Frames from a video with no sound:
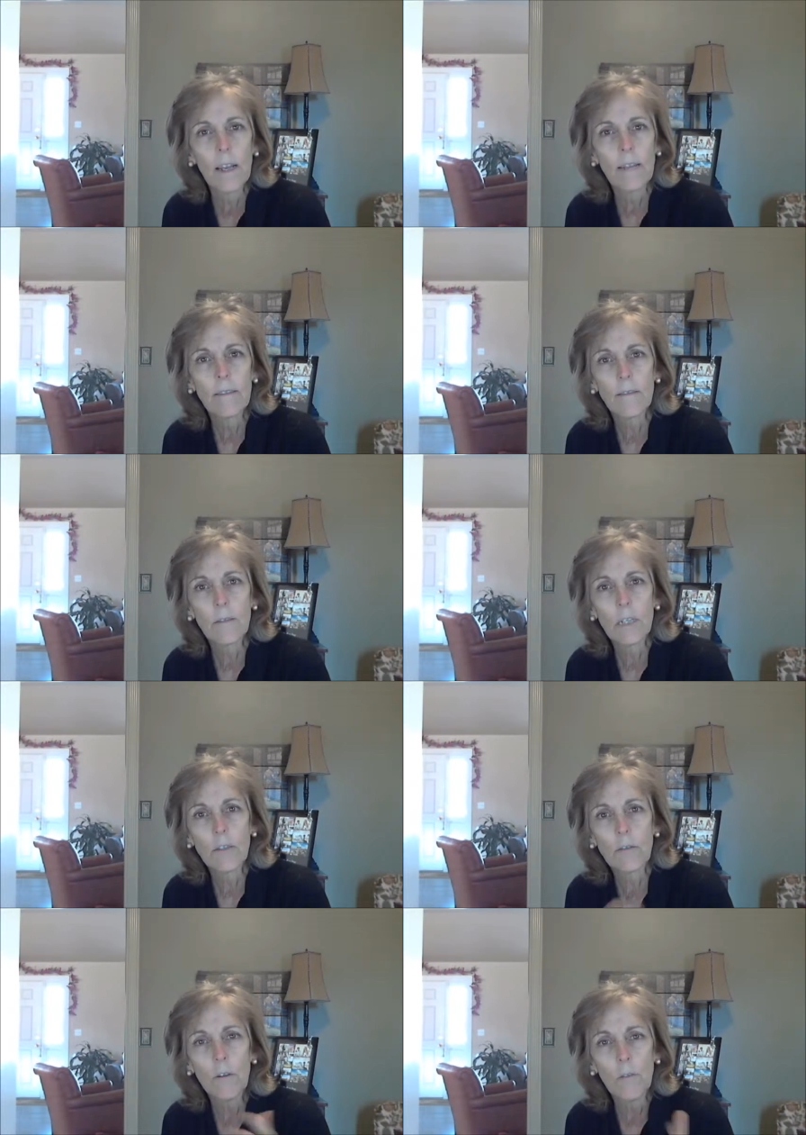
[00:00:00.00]
And so
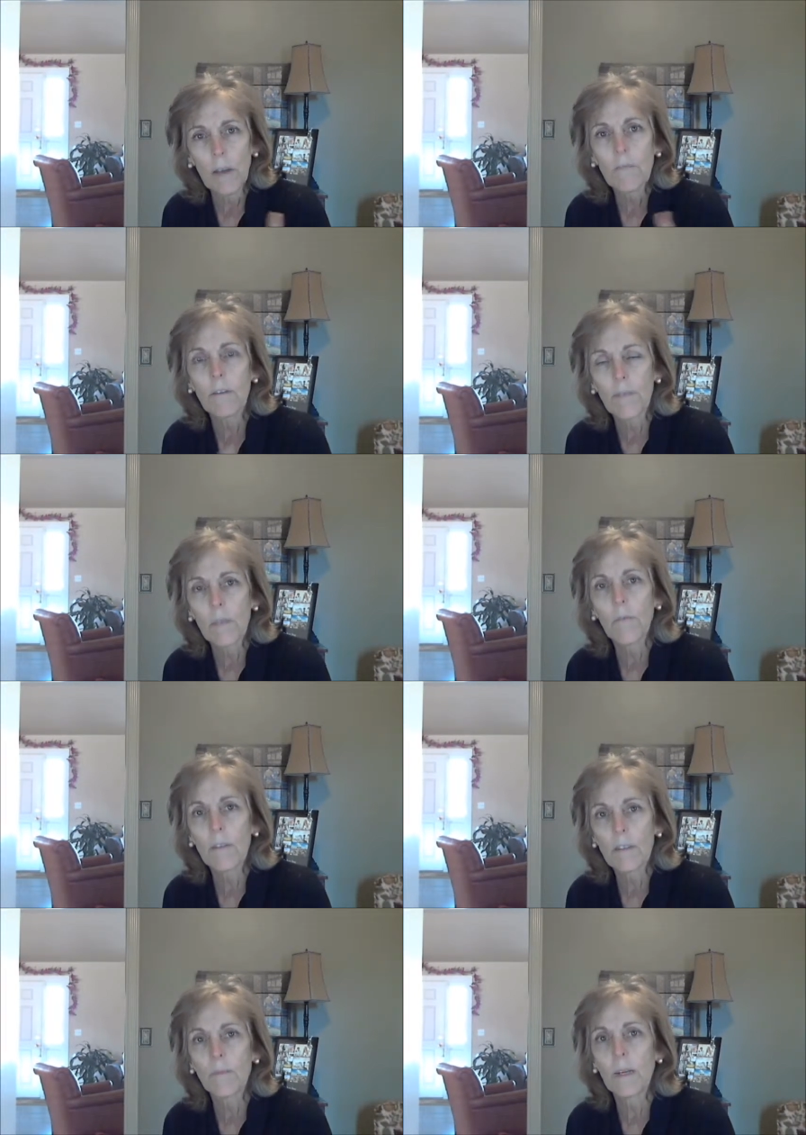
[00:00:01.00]
as you go out there, they
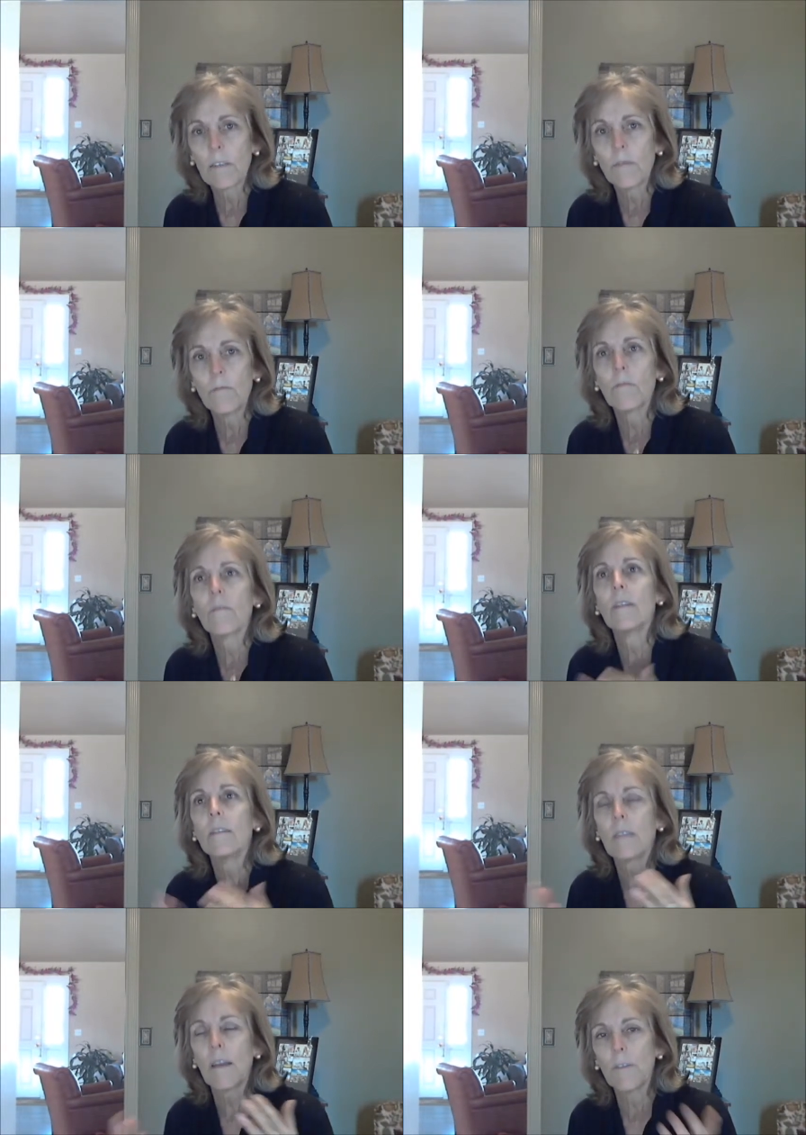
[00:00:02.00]
will expect you to at
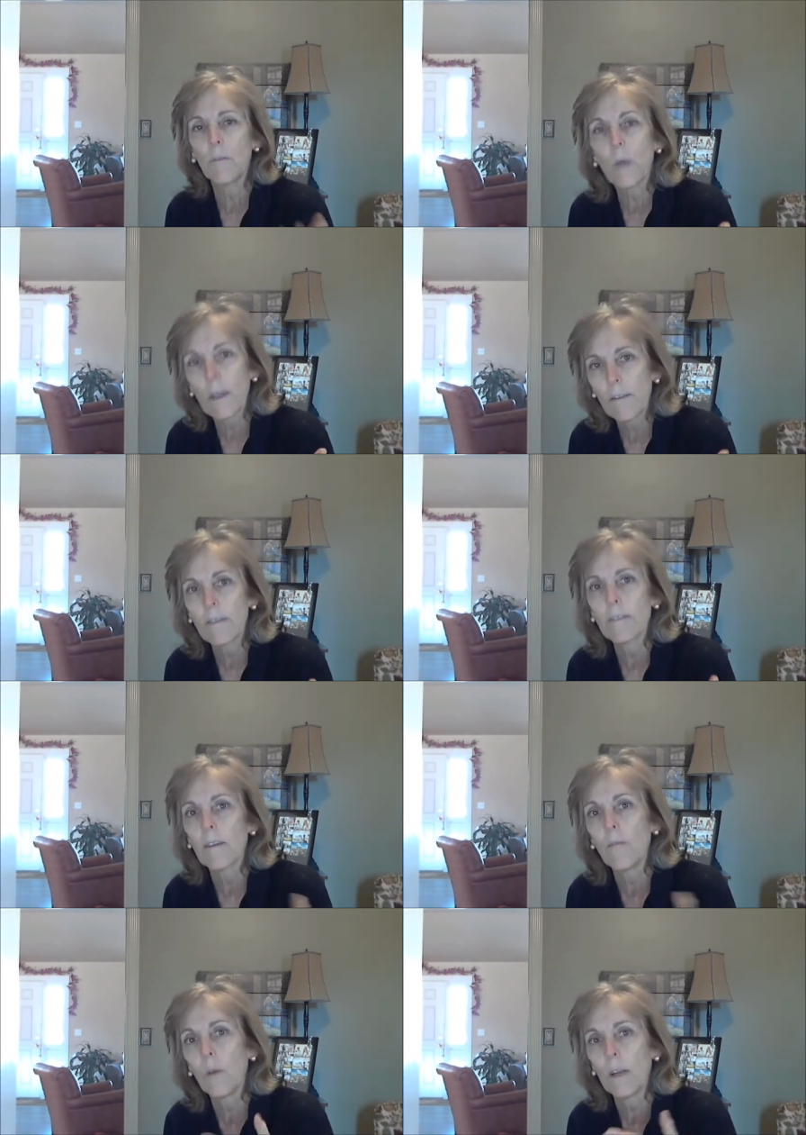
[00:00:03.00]
least have an
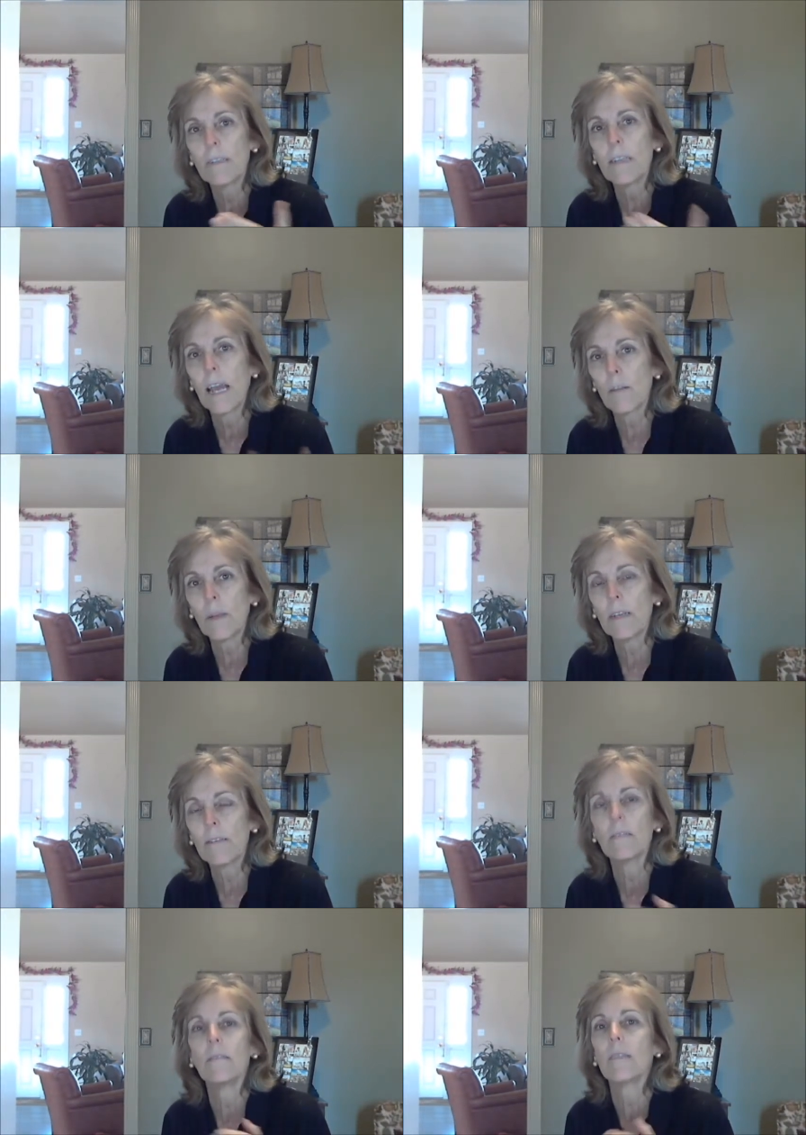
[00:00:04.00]
awareness of what a
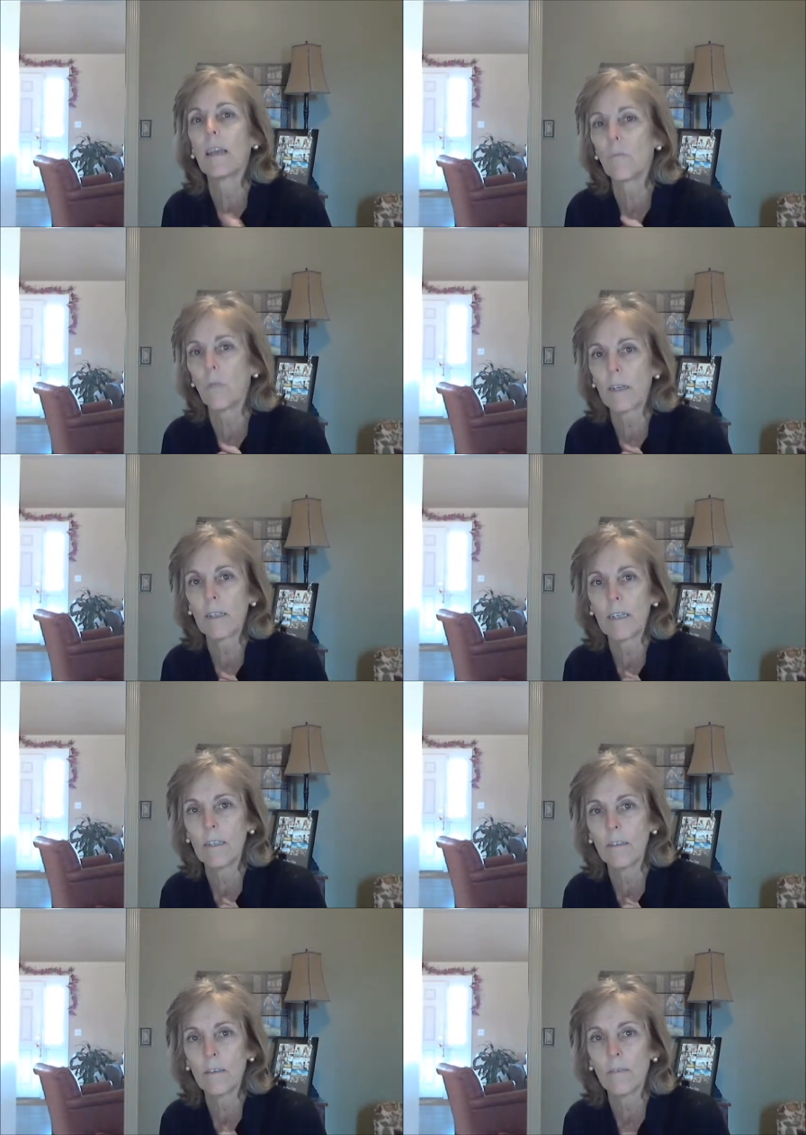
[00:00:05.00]
database is and what it
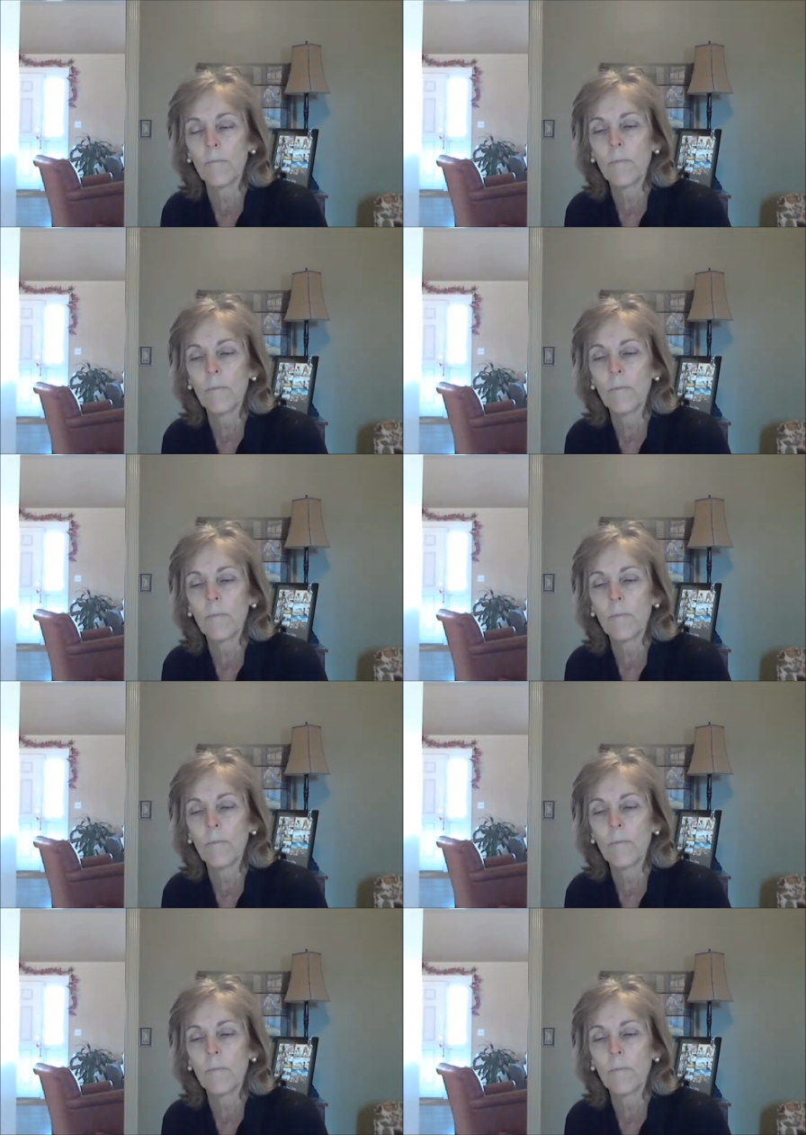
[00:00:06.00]
can do.